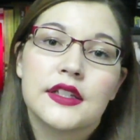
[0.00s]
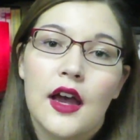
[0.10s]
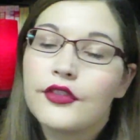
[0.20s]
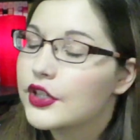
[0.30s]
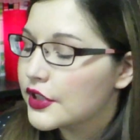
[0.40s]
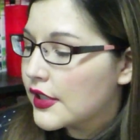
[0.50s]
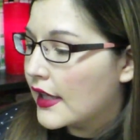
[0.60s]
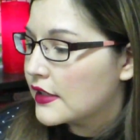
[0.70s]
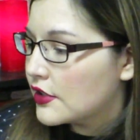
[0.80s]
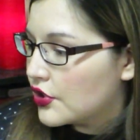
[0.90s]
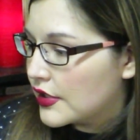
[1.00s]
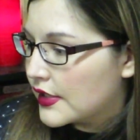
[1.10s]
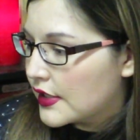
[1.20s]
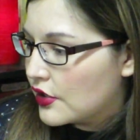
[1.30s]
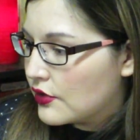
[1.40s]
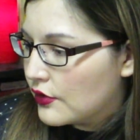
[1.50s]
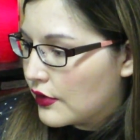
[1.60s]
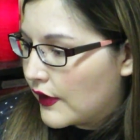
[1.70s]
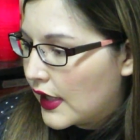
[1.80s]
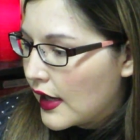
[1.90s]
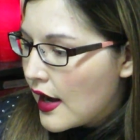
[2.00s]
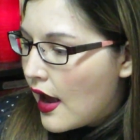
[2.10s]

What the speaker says: coverage. That's just the truth of it.